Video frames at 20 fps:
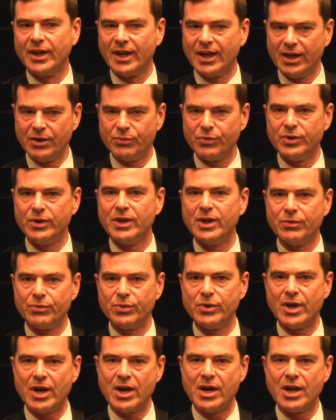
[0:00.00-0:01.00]
And if
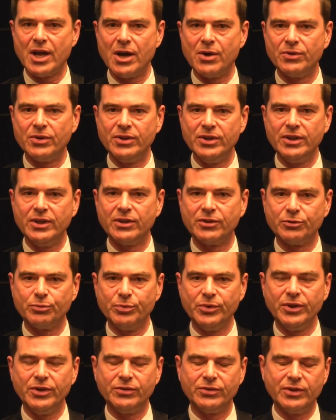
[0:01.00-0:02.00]
we allow the
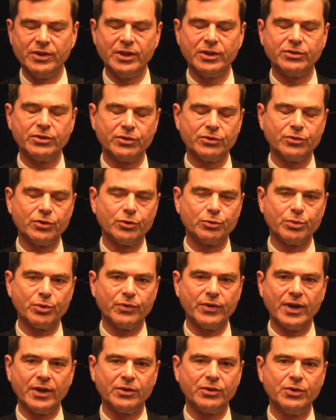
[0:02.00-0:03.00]
DSPs, the digital service
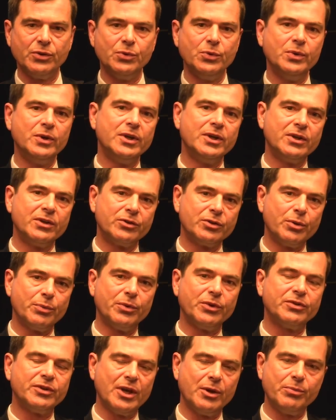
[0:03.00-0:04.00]
provider, to do some of
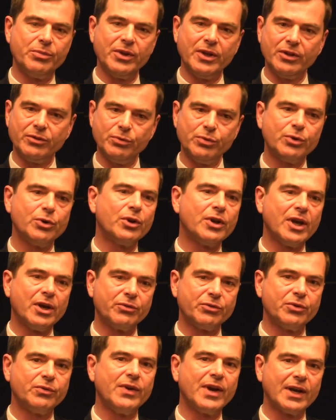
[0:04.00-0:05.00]
the same things, we're going to
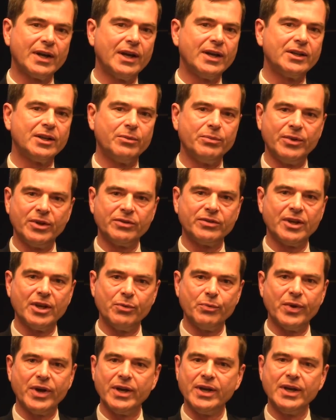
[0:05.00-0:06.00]
have to regulate them in the
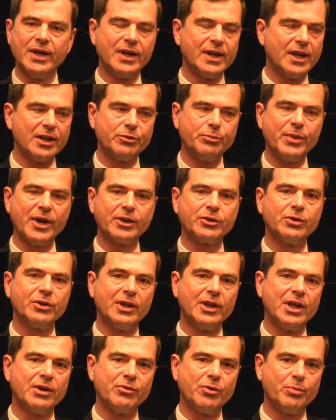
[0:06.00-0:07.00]
same way. That's back to the
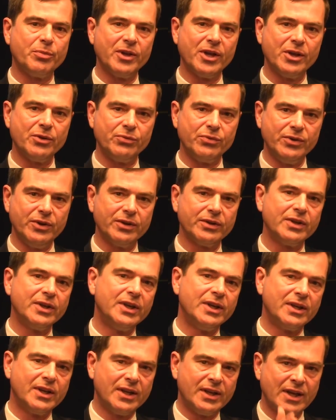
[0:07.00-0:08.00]
level playing field.
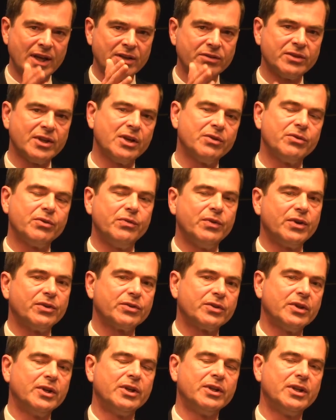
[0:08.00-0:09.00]
That has to have a risk
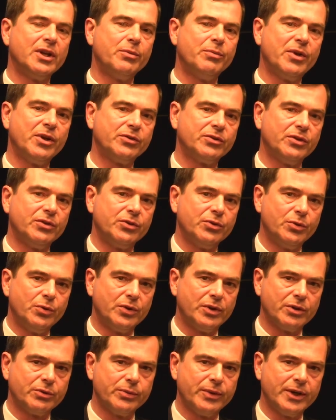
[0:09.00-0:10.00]
dimension to
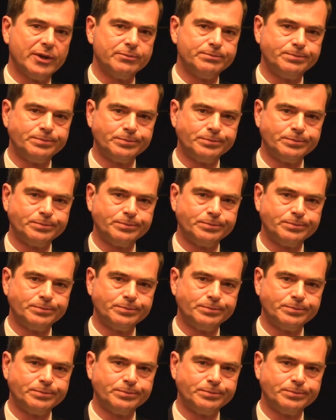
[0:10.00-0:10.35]
it as well.